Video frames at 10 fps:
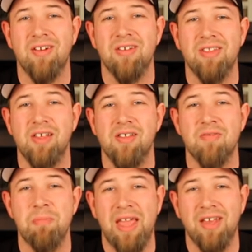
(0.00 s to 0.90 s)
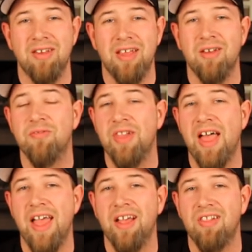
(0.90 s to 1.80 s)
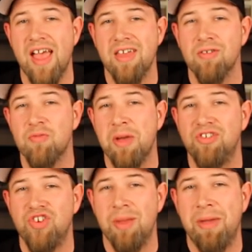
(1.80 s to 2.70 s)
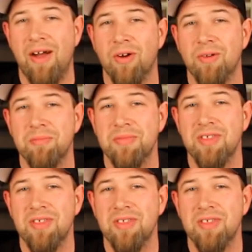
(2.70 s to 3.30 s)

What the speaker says: on these Paint and Fly gliders by J-Power.